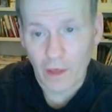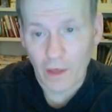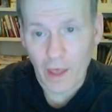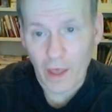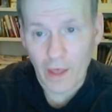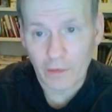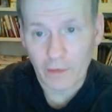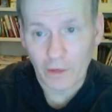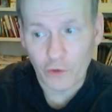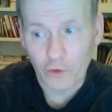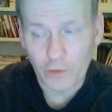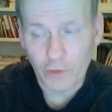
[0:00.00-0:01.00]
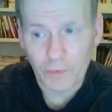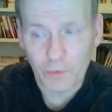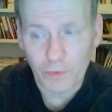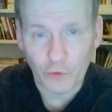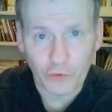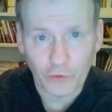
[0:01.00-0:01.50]
And uh, you can be
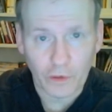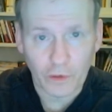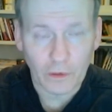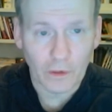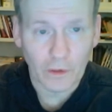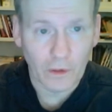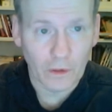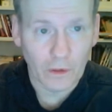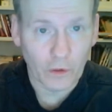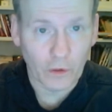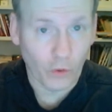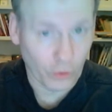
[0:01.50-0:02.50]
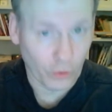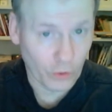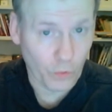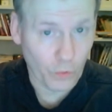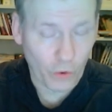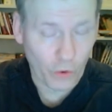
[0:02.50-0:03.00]
producing good,
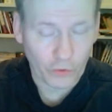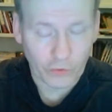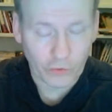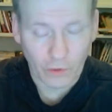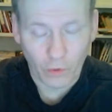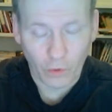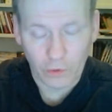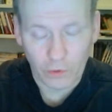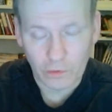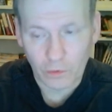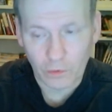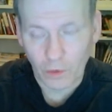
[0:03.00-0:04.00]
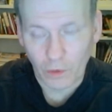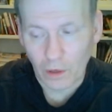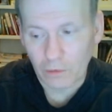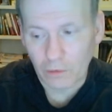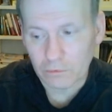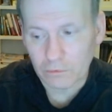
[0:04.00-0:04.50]
good works according to uh,